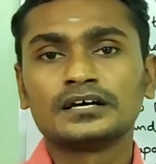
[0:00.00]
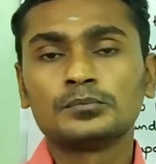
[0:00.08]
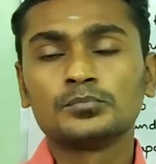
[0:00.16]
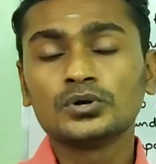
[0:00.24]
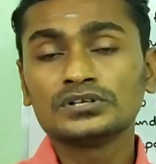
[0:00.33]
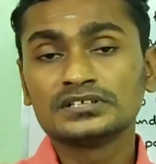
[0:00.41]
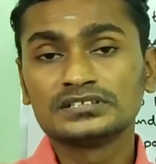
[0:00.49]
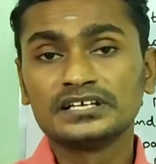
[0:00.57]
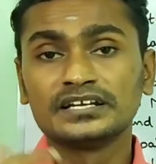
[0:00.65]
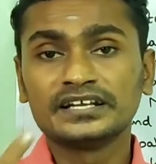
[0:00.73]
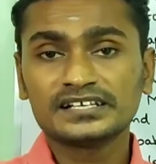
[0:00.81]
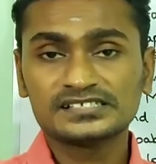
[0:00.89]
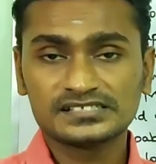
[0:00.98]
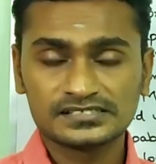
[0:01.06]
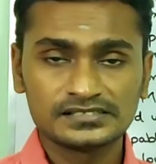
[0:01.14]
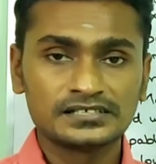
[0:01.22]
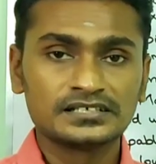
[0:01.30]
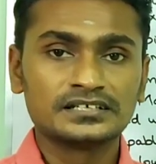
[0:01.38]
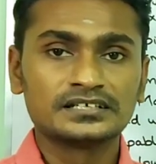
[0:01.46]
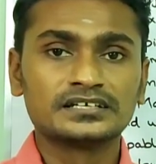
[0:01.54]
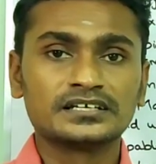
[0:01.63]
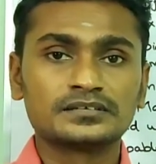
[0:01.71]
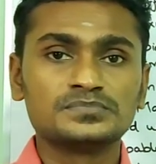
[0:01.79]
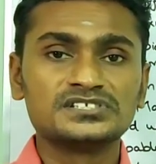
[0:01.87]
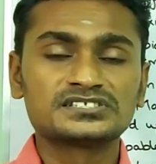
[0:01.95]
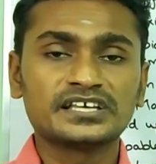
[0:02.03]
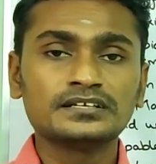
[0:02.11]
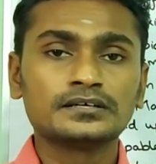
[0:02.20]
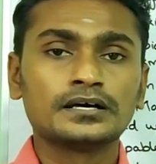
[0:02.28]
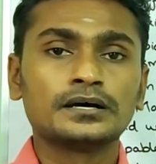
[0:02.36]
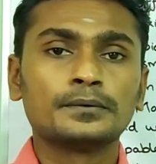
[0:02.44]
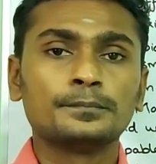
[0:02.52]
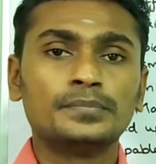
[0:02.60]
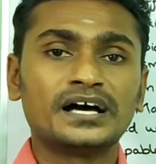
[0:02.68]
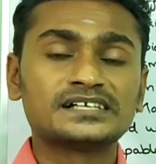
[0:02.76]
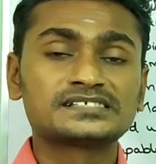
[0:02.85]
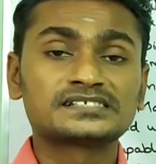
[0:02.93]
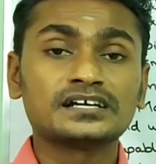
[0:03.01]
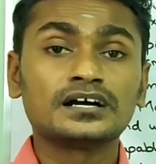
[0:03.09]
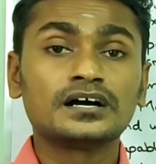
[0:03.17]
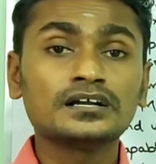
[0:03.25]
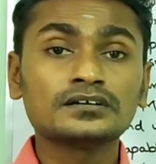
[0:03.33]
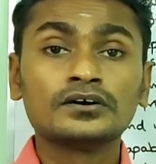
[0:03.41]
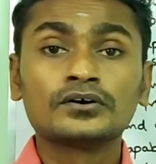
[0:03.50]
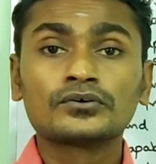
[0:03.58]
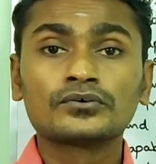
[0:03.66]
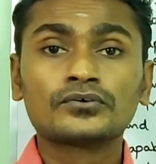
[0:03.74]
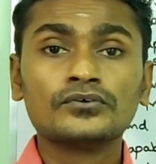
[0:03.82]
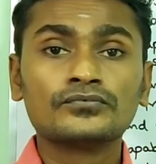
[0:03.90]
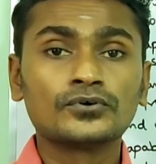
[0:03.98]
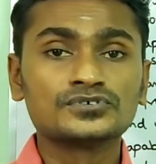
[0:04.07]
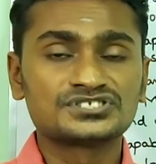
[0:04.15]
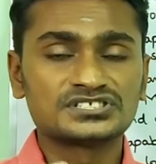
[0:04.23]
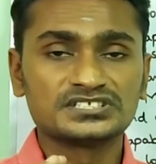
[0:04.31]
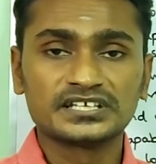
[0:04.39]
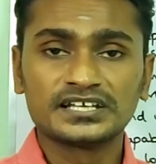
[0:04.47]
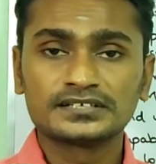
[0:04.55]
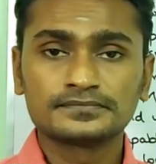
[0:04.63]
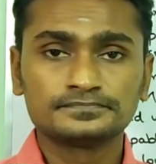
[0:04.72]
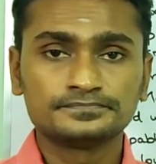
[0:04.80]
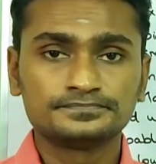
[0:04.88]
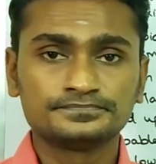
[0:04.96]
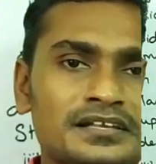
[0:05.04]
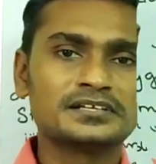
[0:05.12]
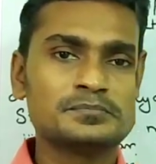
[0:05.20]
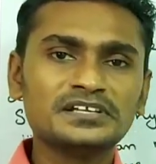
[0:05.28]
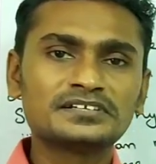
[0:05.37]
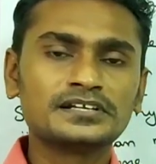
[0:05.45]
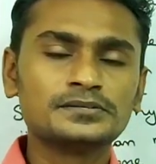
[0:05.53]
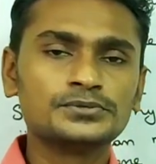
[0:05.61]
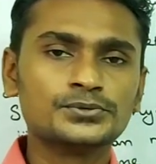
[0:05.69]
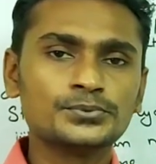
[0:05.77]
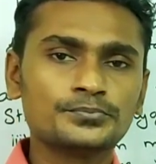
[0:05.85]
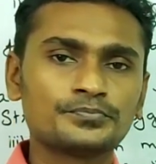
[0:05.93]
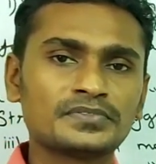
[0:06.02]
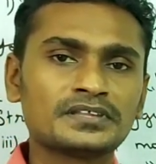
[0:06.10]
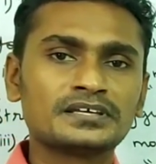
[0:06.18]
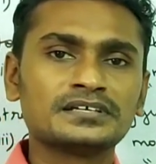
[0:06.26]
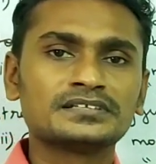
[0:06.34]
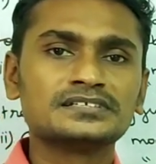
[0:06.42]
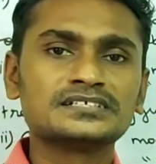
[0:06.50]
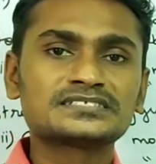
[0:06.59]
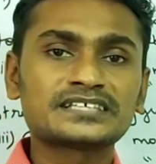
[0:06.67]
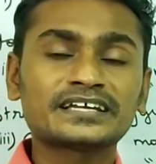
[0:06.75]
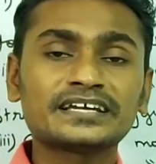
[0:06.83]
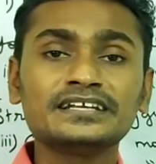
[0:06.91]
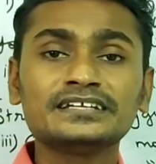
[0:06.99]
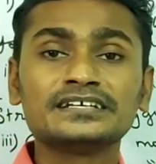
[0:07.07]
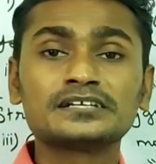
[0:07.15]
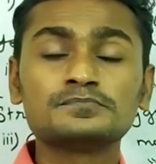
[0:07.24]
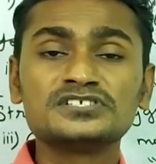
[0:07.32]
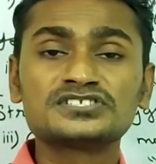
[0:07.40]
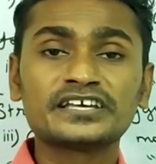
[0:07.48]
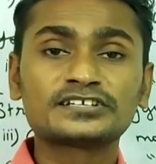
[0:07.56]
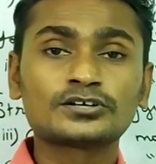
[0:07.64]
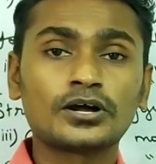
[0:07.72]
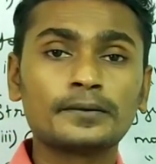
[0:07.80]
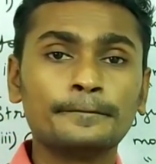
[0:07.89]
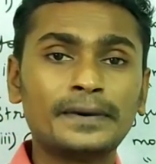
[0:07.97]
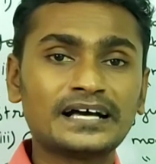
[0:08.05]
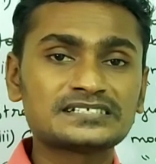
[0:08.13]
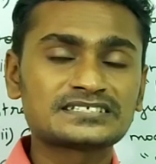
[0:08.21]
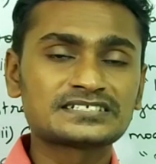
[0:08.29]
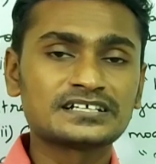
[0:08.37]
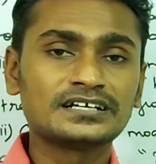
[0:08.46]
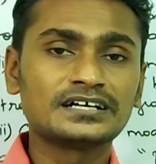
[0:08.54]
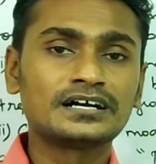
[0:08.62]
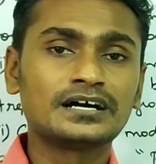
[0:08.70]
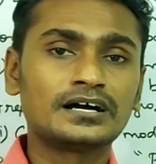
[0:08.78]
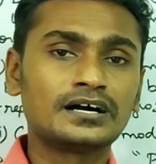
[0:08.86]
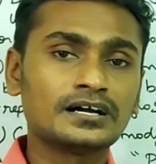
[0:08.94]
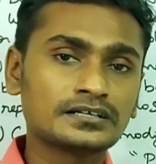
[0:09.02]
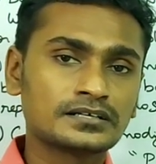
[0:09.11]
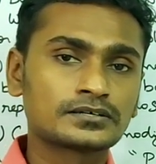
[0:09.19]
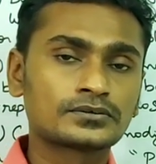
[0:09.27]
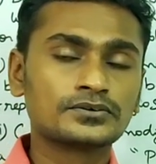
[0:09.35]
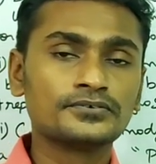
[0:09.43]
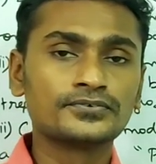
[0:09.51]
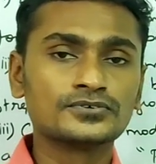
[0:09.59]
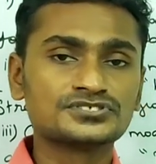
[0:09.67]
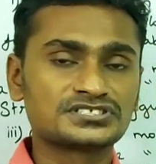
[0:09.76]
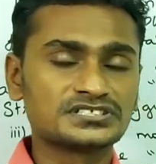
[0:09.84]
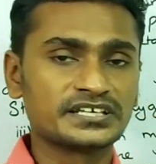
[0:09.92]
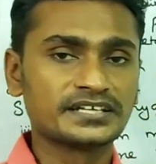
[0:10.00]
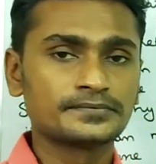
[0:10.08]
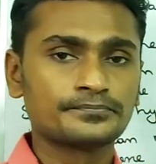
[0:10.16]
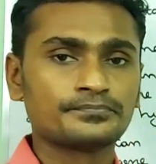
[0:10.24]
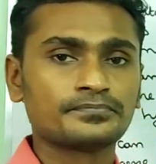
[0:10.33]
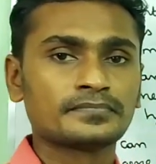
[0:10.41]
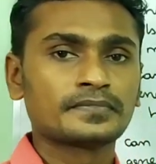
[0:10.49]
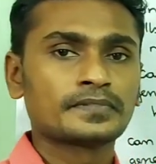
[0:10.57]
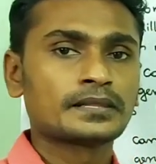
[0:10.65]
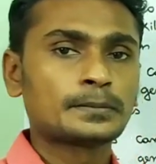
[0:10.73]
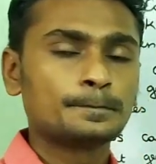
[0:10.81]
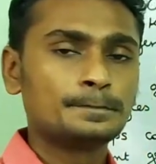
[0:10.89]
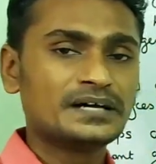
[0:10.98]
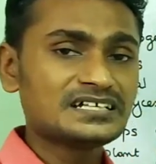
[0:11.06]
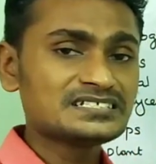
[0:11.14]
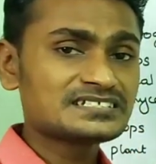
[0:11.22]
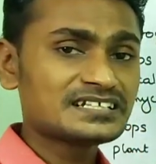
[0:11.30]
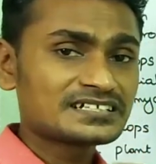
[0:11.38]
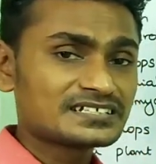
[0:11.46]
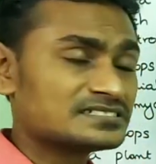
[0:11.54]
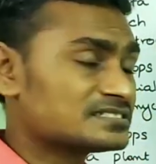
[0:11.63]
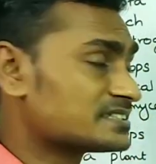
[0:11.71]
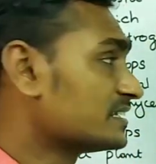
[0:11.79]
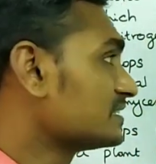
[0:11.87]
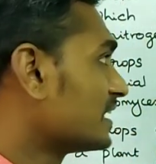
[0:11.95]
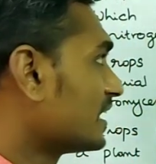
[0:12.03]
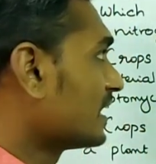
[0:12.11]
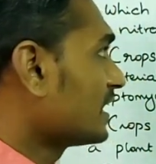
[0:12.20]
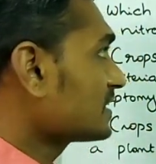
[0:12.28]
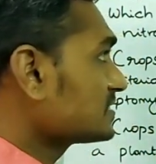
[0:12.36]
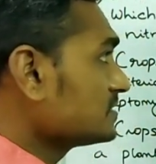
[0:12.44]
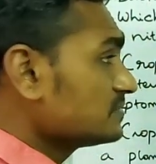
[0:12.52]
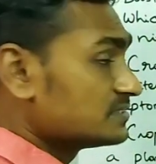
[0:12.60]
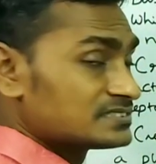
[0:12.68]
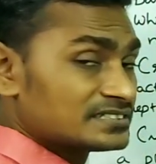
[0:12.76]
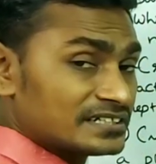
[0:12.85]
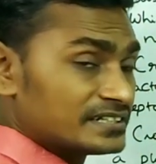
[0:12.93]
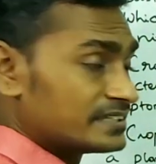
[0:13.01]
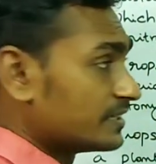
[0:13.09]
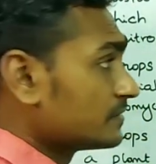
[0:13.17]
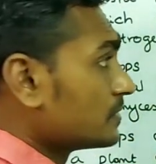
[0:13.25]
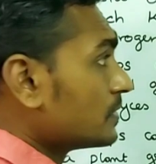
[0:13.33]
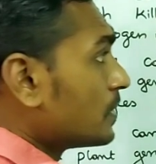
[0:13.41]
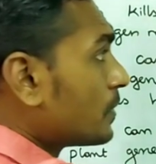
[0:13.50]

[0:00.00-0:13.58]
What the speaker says: about the next herbicide, Basta or glufosinate. Let me tell you the second herbicide called Basta or glufosinate. Basta contains active ingredient